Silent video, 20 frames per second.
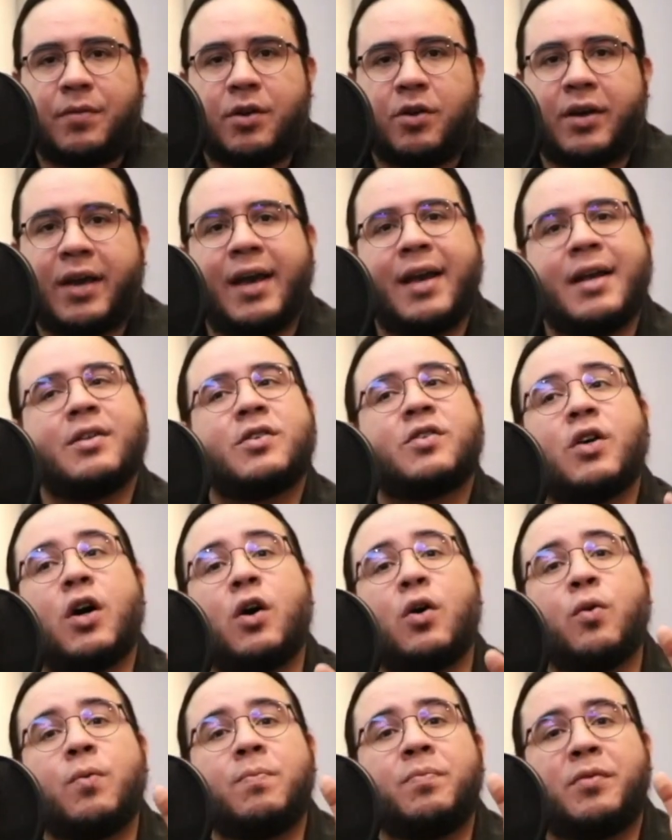Okay,
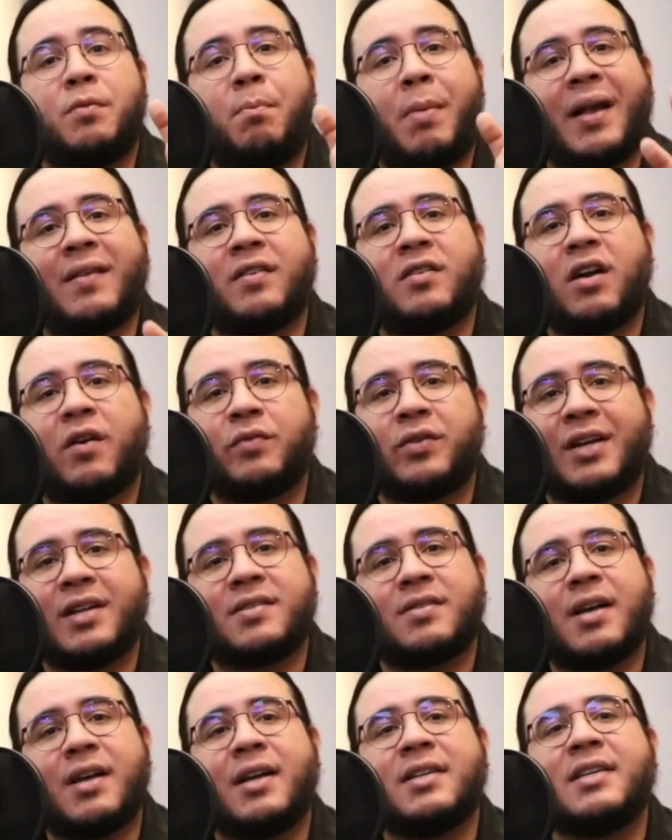so Basics of
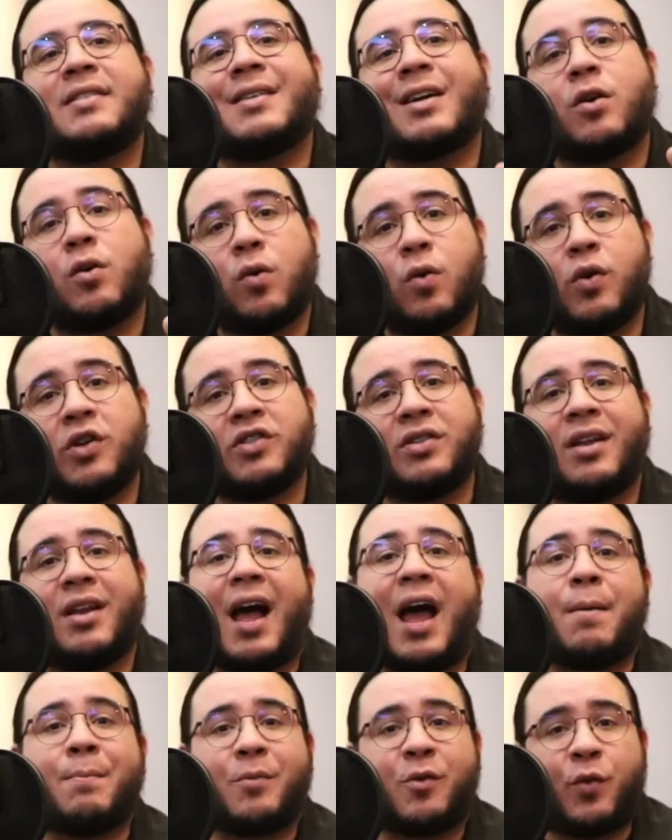Data Science is a course that
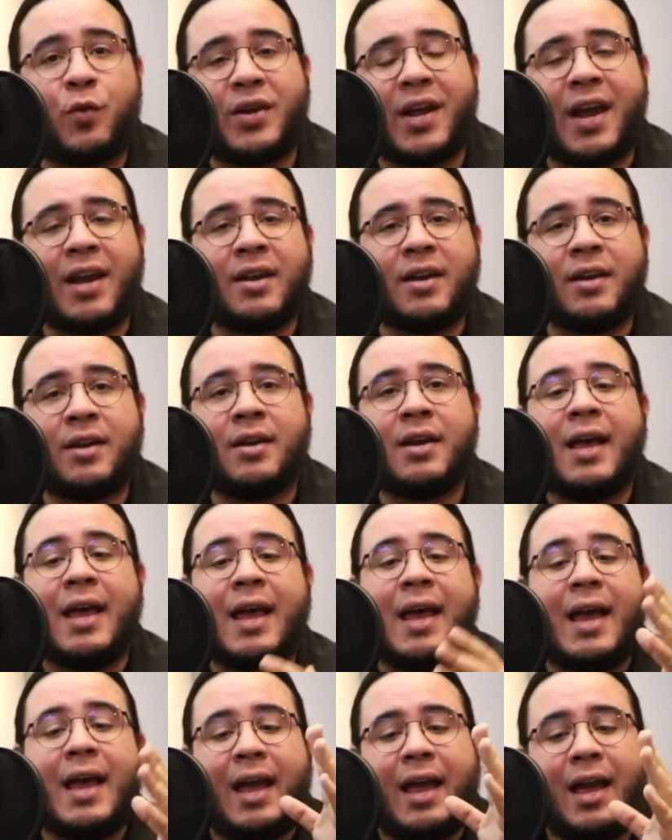I'm creating,
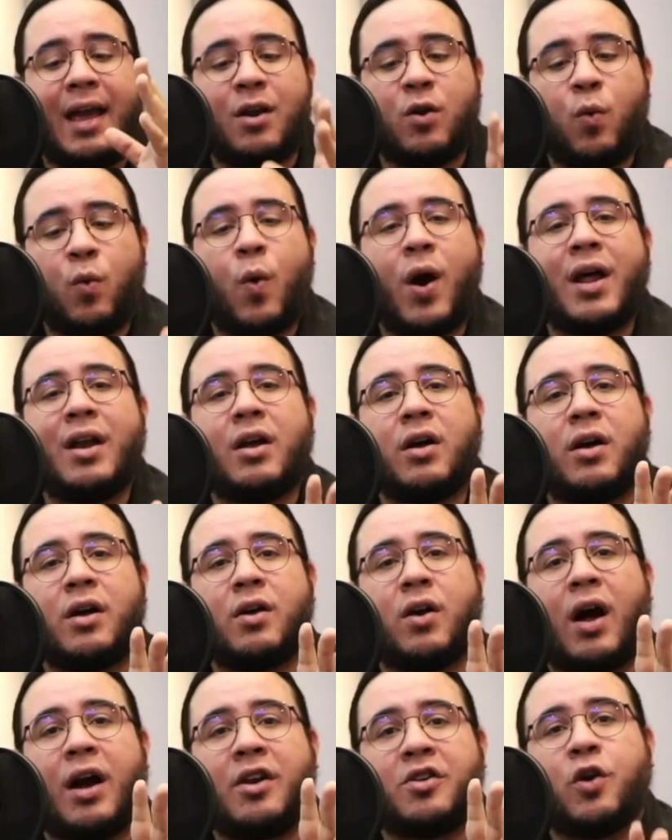and
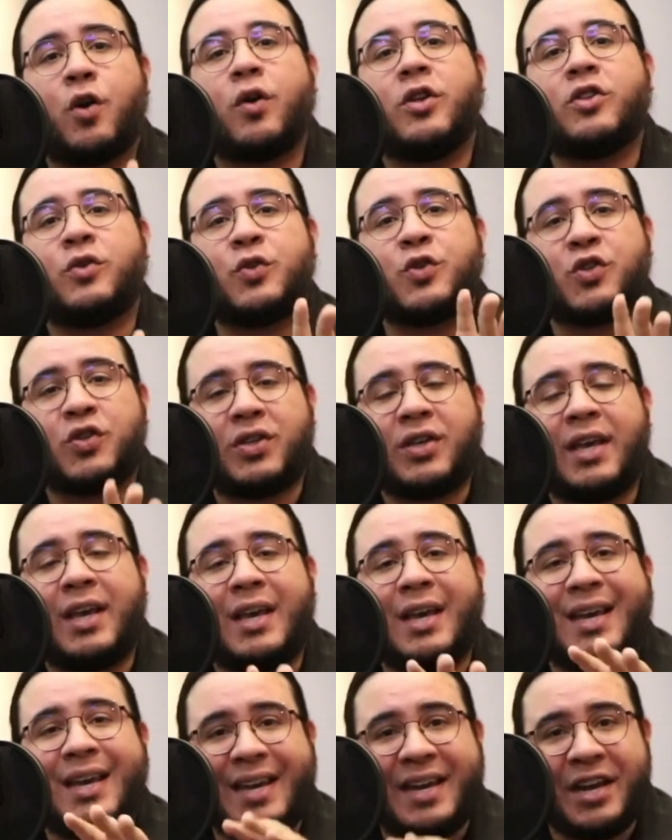what are you going to
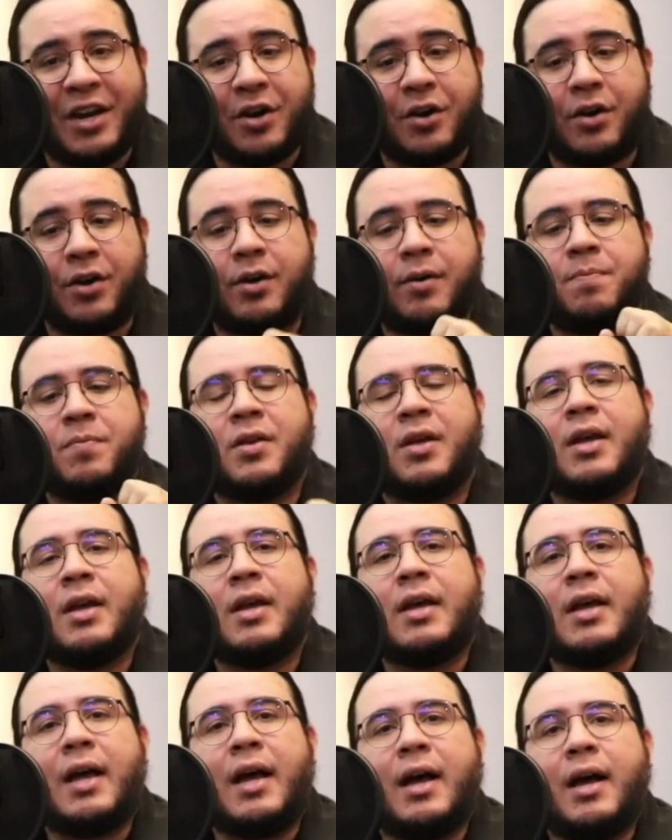see here
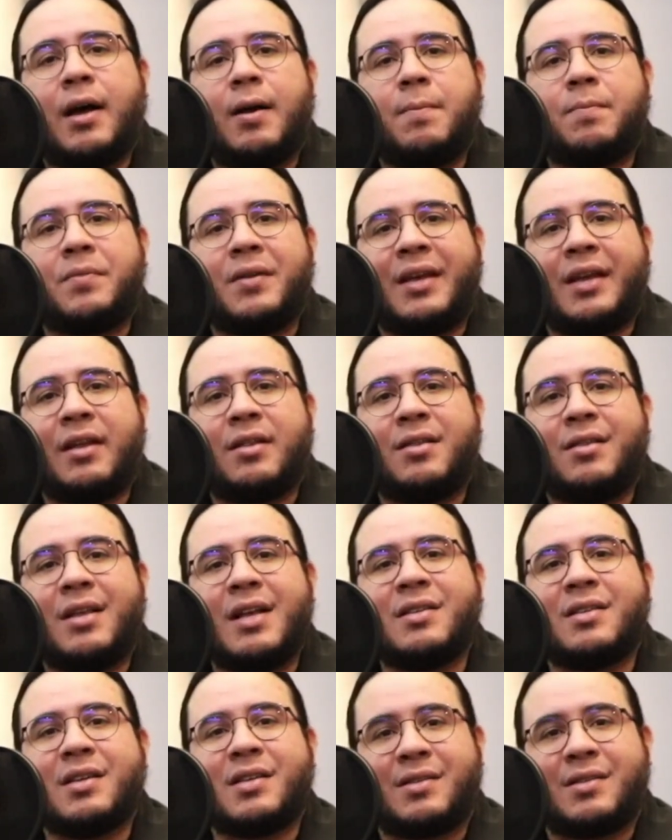in
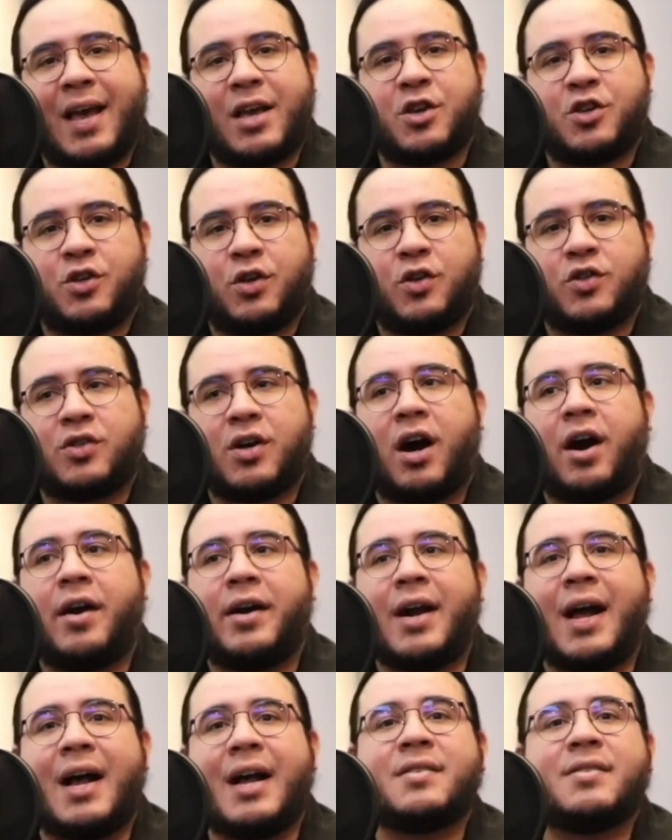these sessions
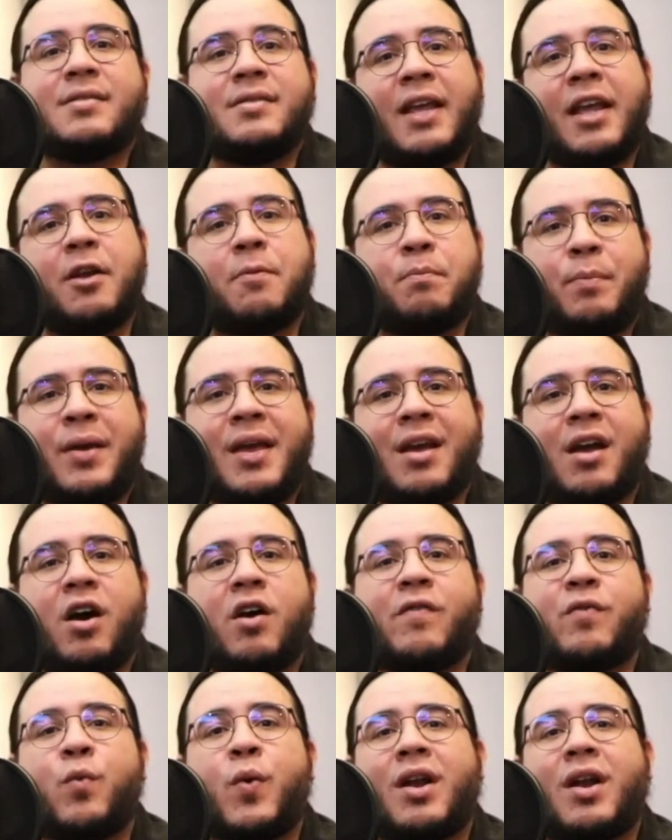are a sneak peek
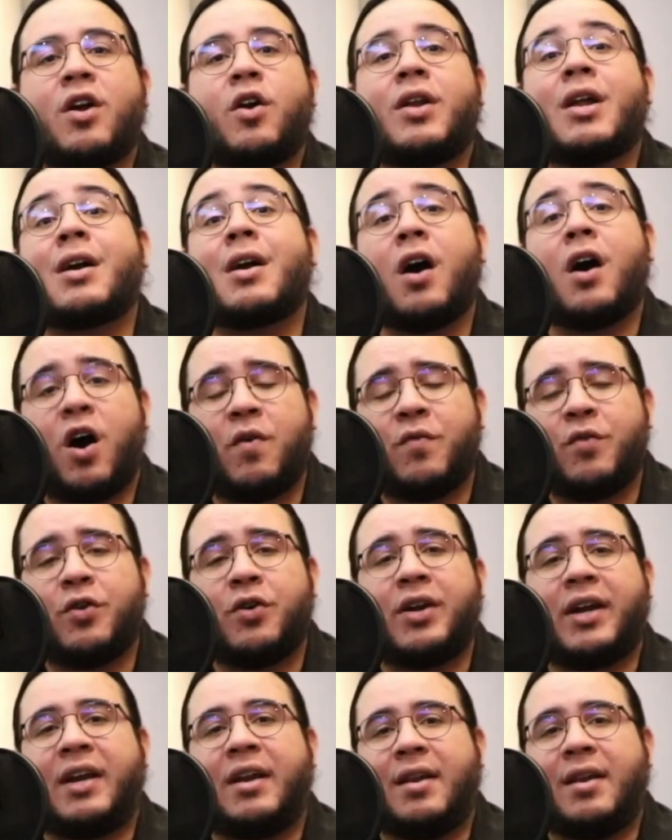of what I'm going to
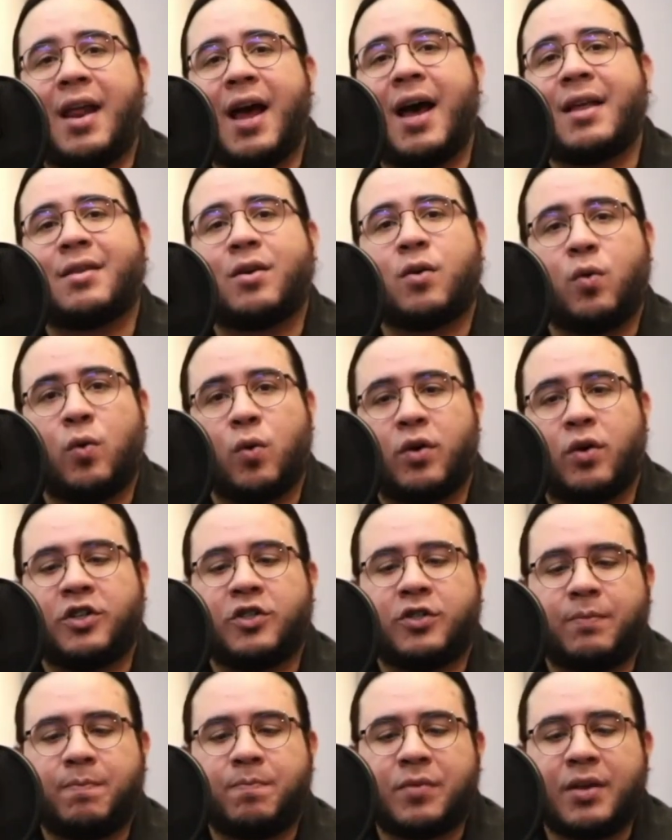cover in that
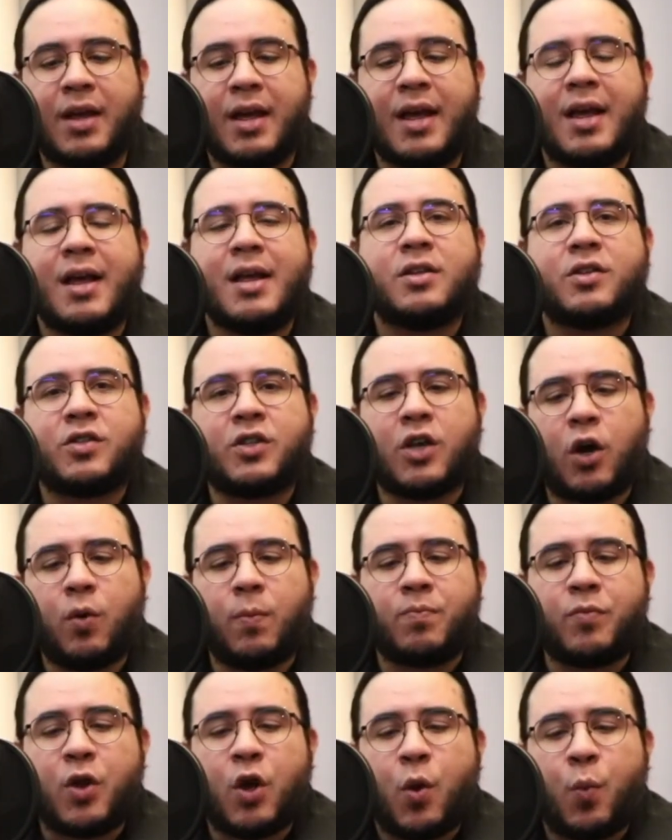course.
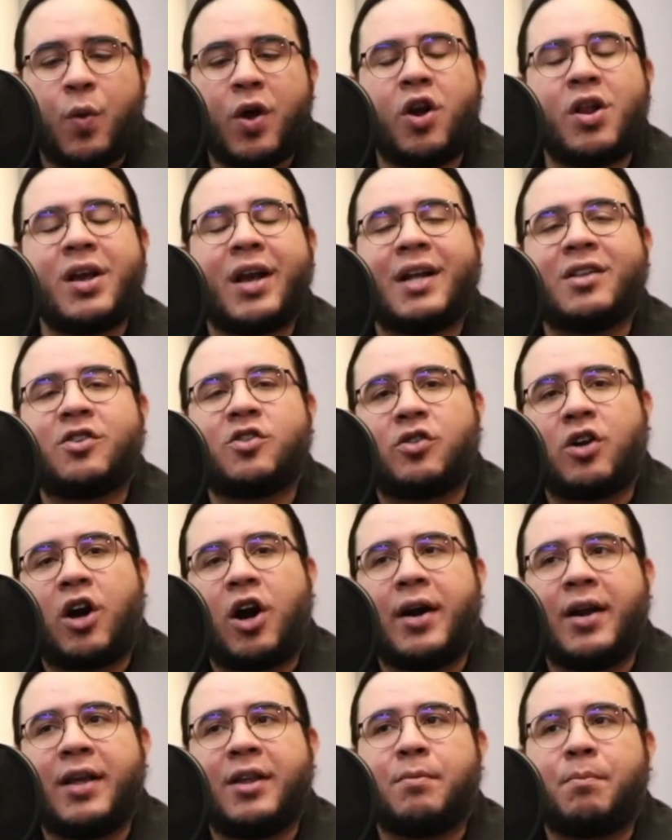So we're going to get
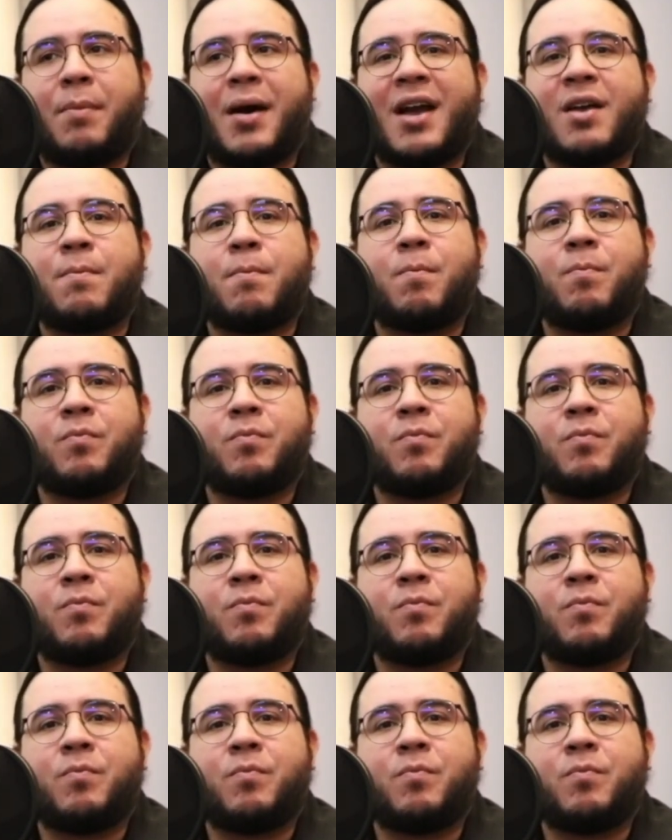started by